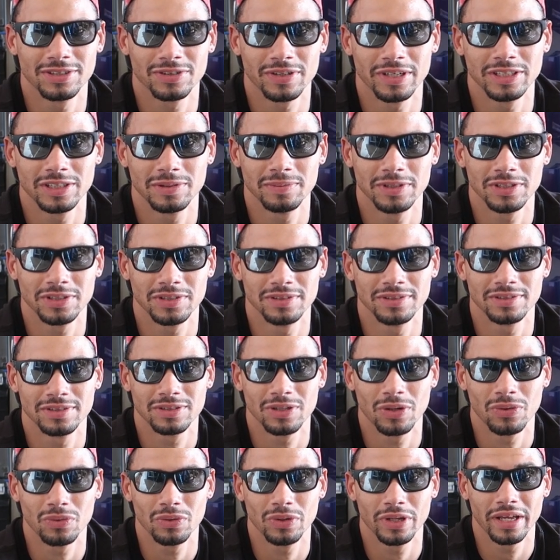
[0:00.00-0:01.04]
the transmission's
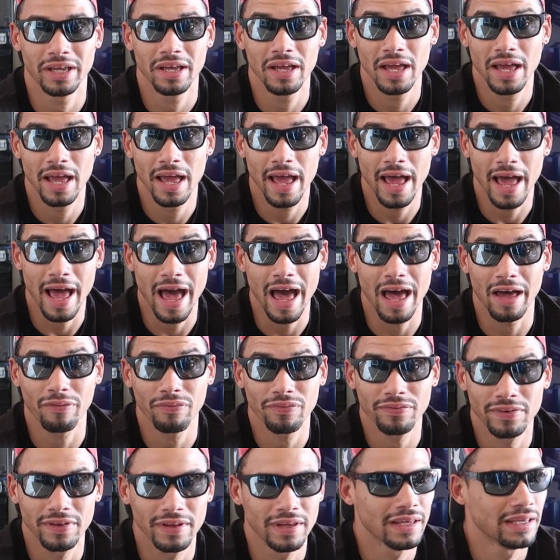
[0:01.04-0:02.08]
totally
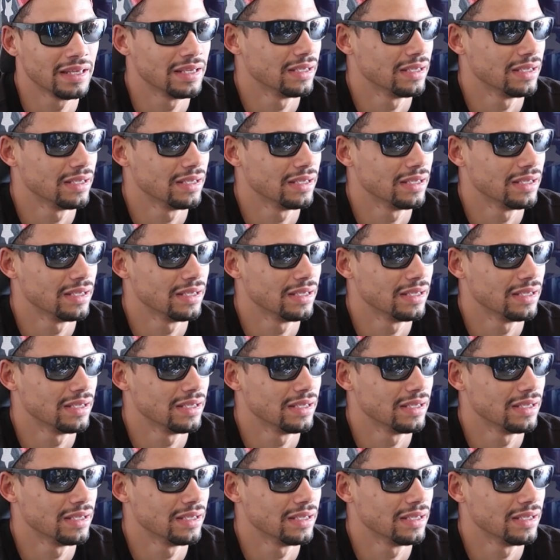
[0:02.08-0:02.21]
effed,